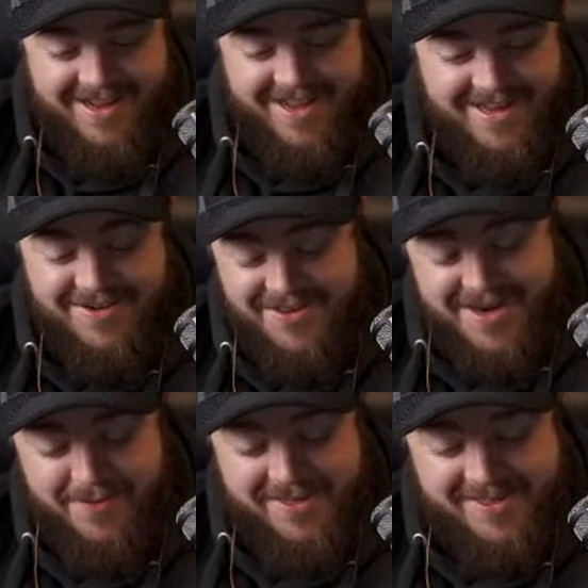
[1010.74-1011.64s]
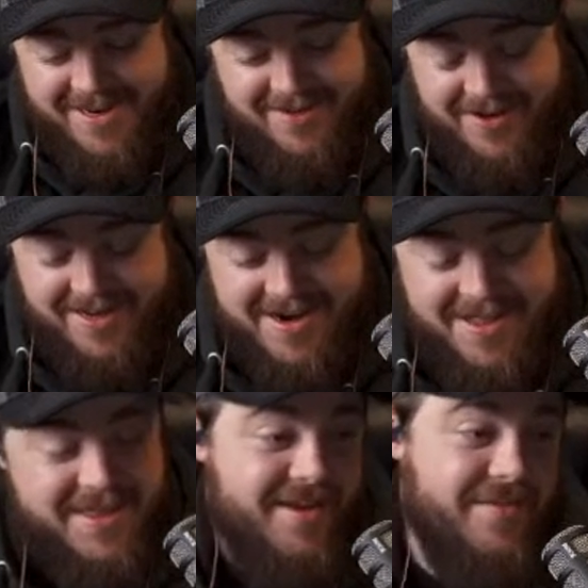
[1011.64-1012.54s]
I know the name of this knife, and I
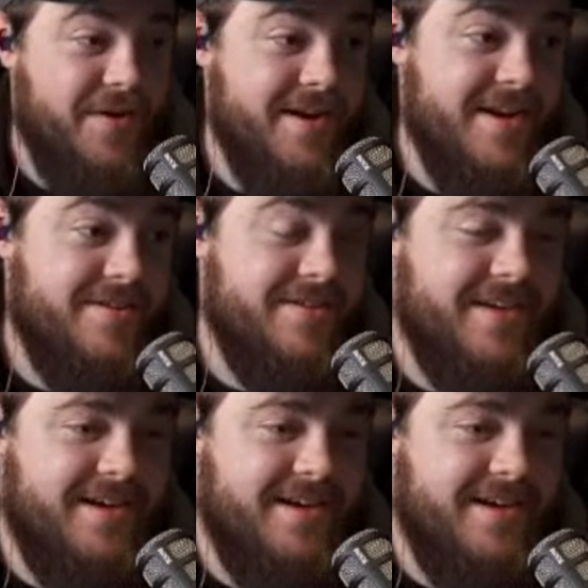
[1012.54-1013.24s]
cannot think of it right now.